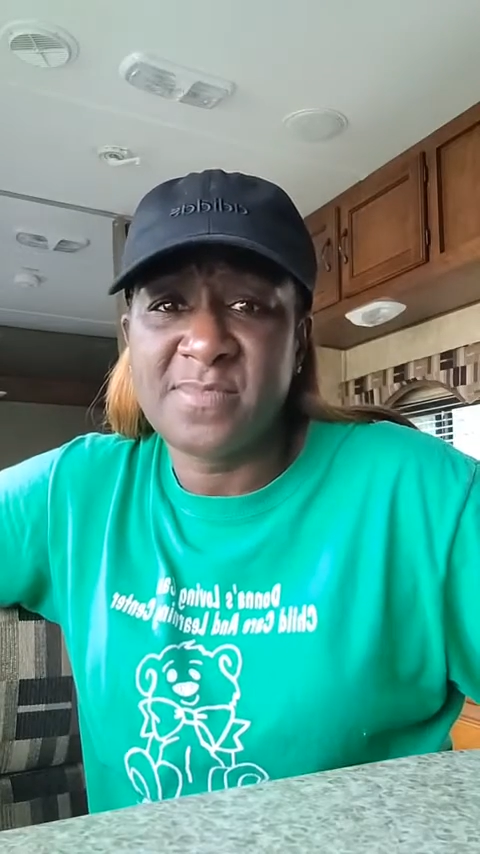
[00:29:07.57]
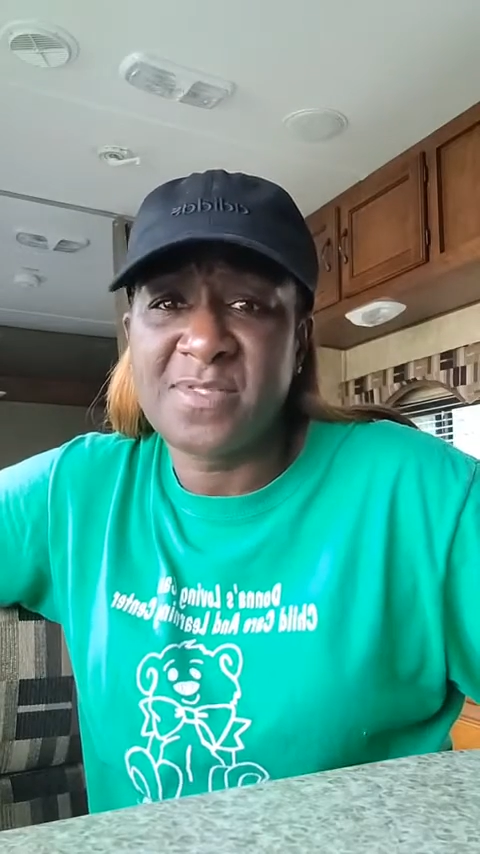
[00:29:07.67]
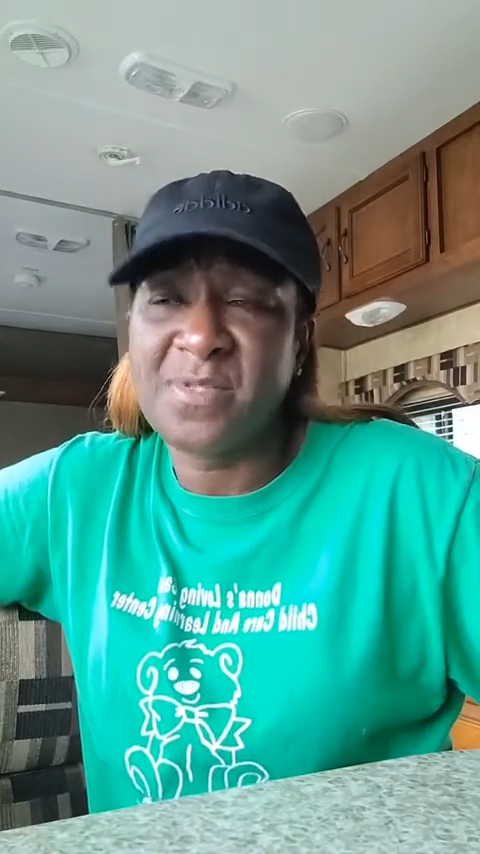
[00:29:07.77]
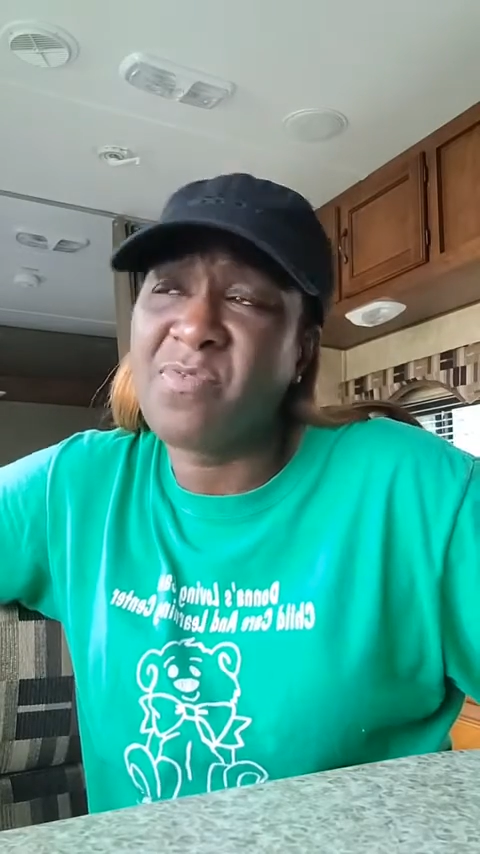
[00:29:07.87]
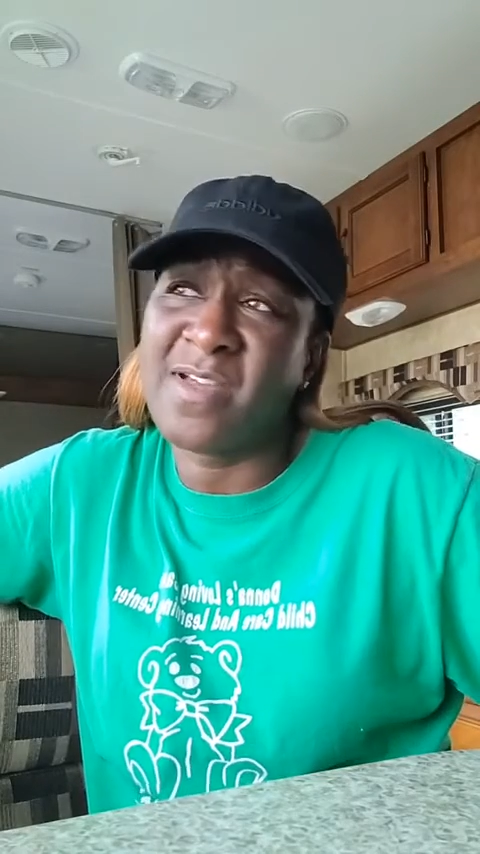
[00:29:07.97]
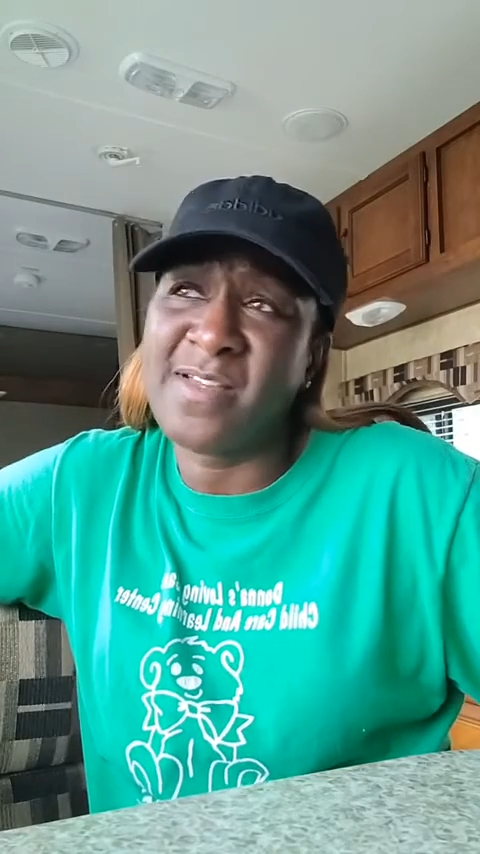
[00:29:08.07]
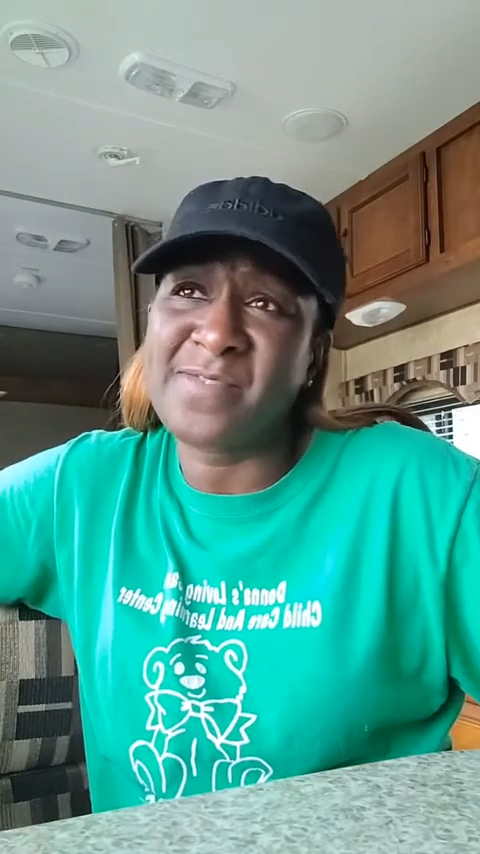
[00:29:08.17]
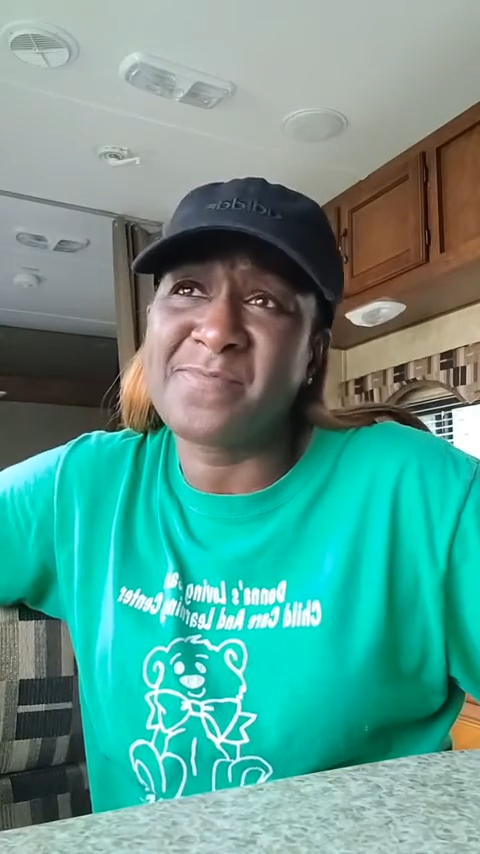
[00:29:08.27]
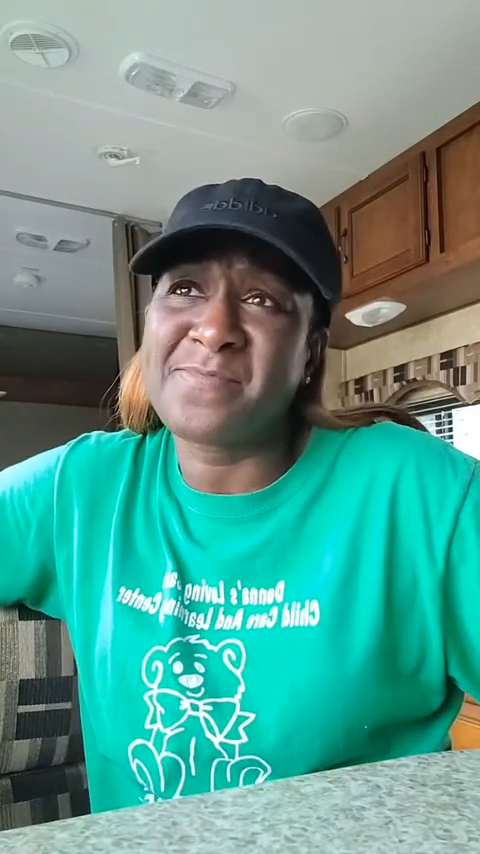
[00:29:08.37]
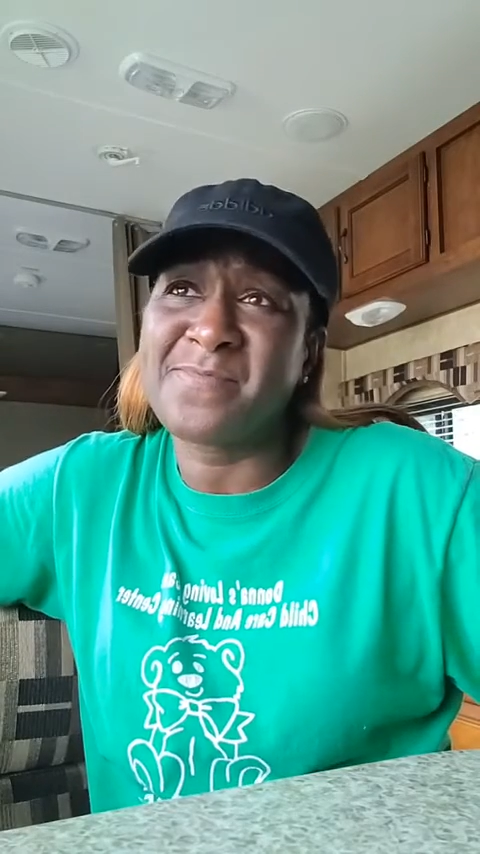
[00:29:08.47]

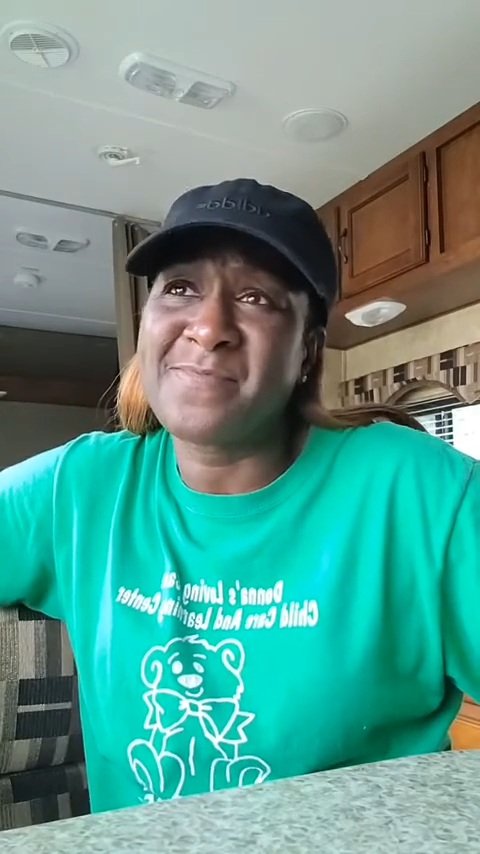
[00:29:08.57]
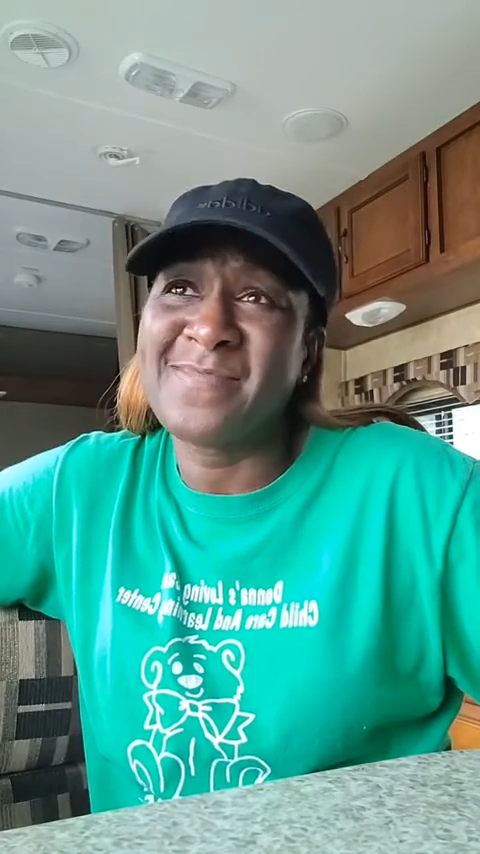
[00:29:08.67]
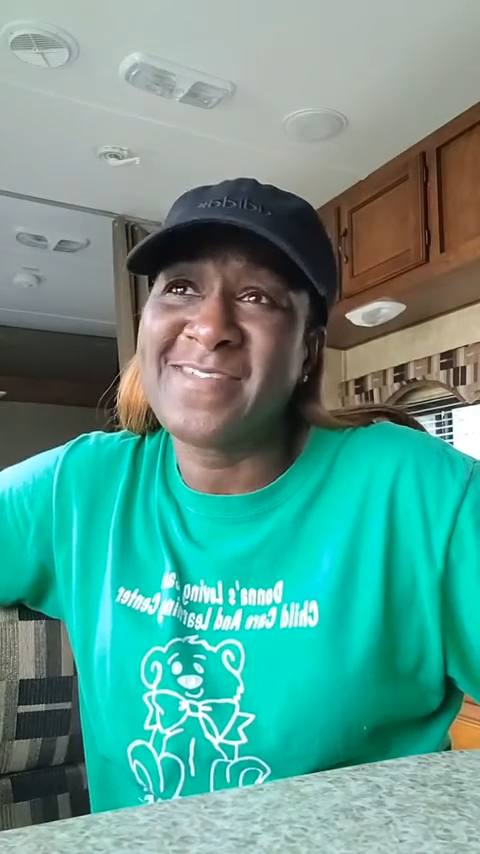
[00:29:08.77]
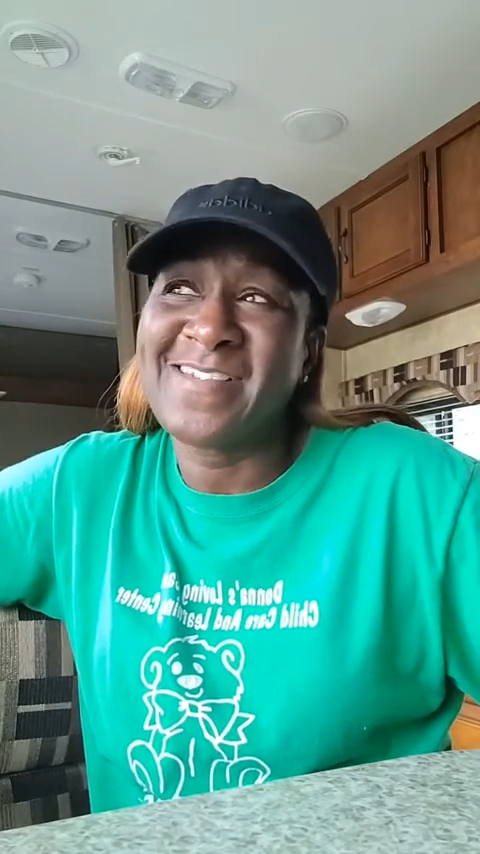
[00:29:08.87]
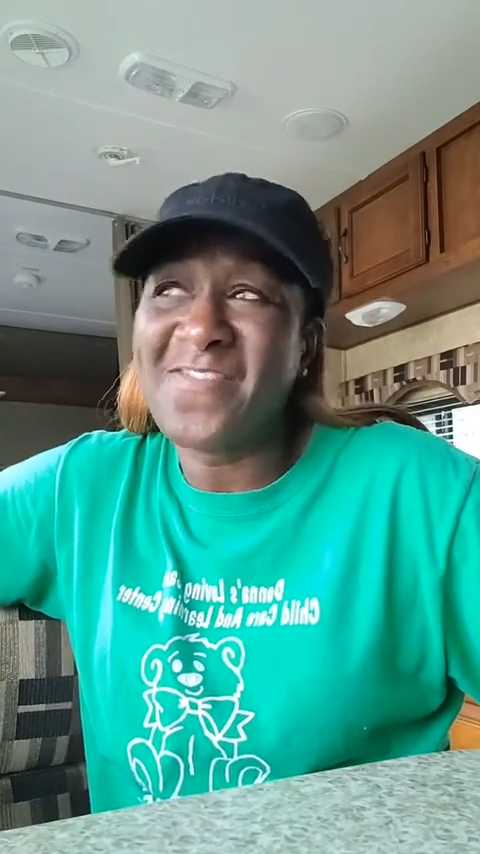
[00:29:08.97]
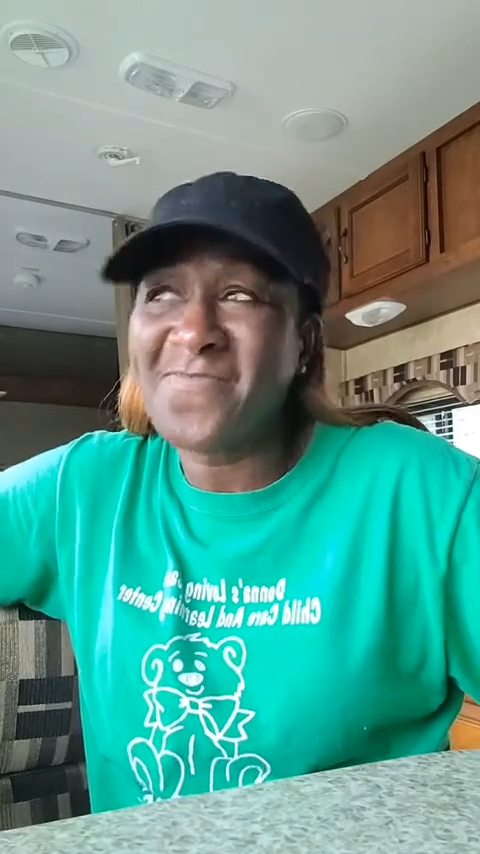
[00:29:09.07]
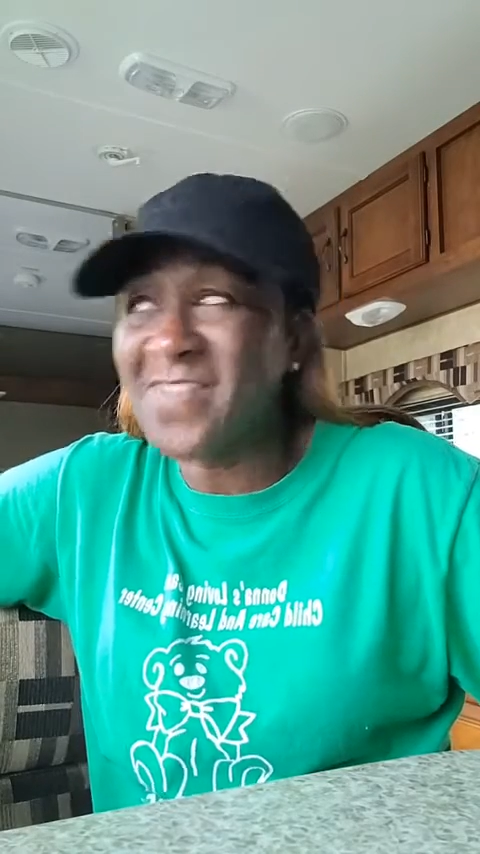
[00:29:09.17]
Surprise him. All